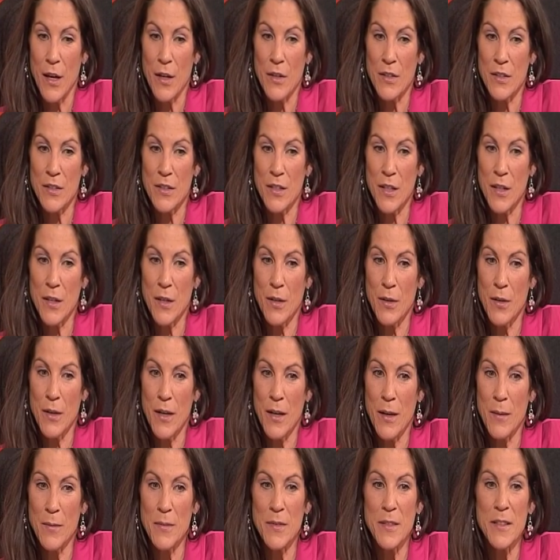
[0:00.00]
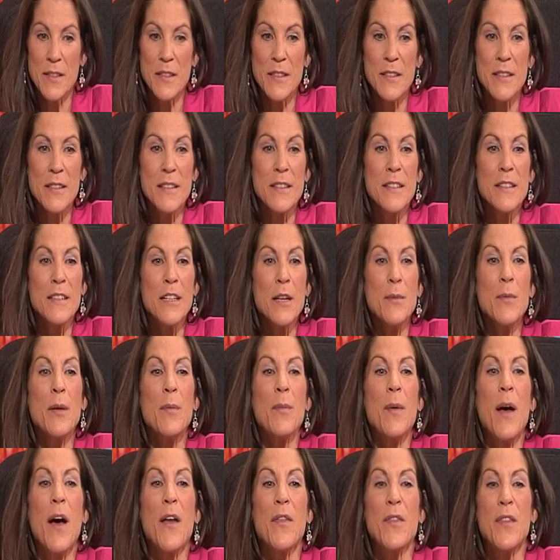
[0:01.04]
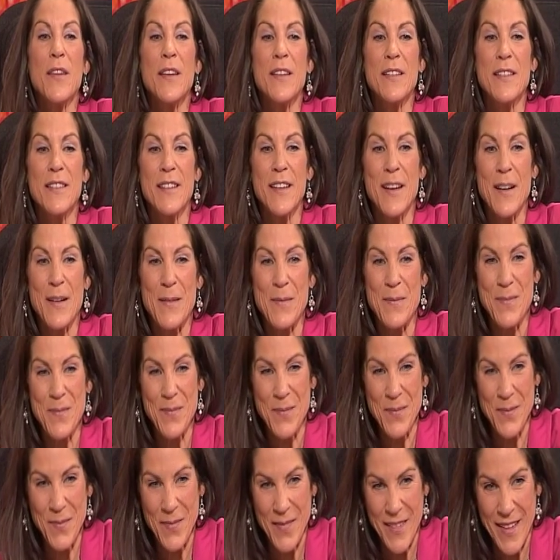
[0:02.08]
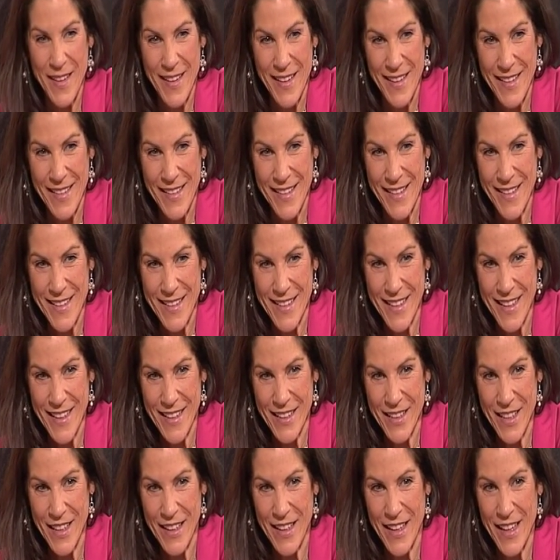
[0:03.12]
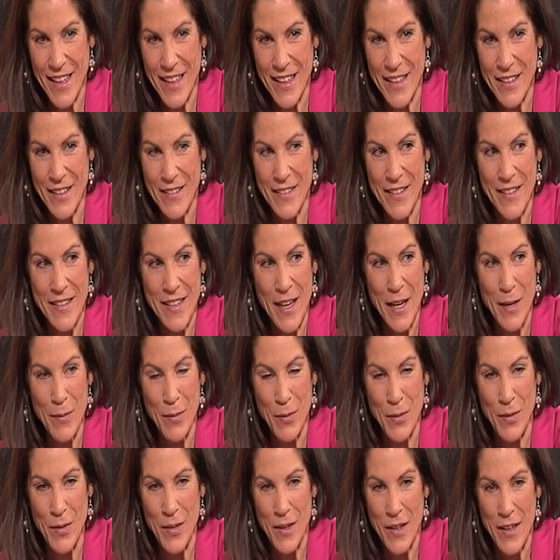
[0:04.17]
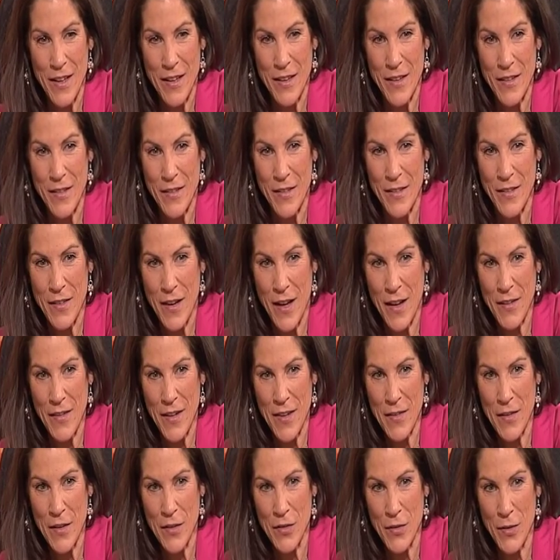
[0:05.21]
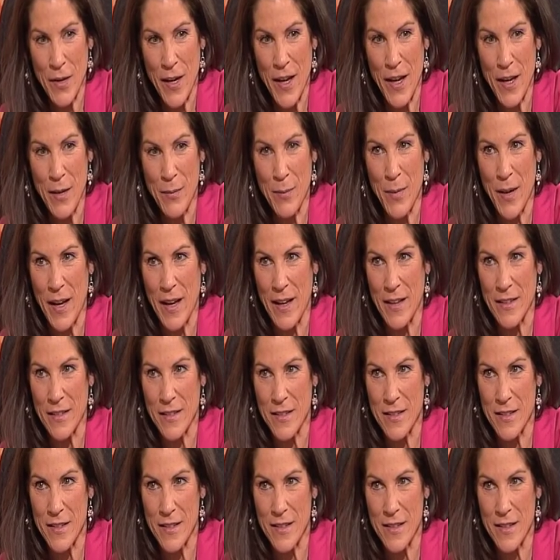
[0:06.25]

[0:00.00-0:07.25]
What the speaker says: So tell me about these things on the end of the table. I think these are headbands.